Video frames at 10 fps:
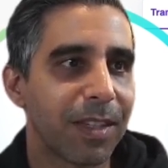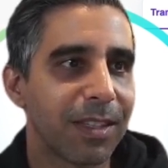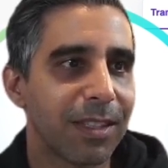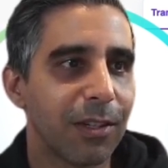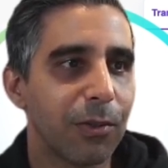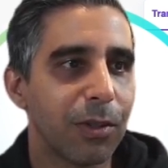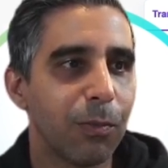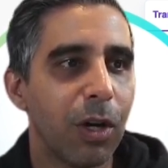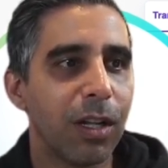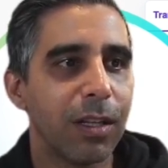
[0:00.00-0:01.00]
So
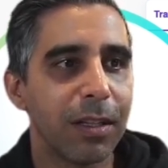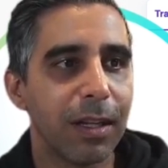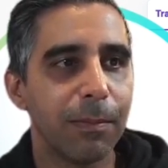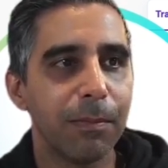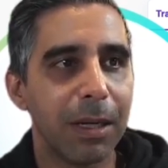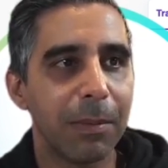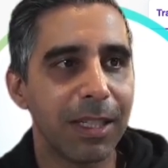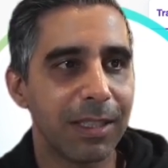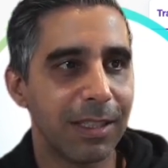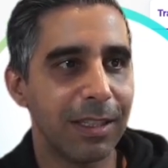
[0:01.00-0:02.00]
while
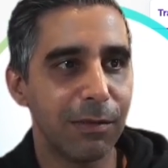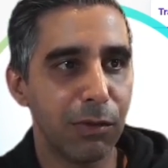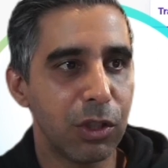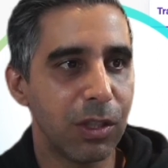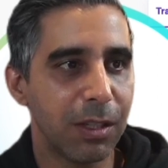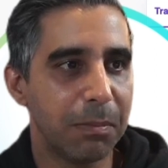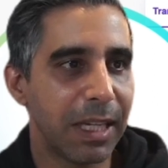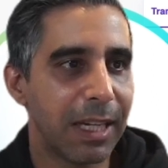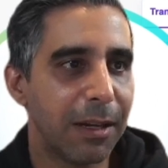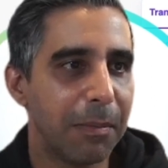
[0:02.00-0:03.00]
MetaMask didn't originally
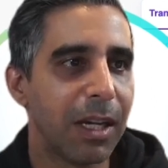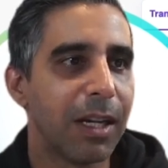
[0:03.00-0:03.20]
pick it up,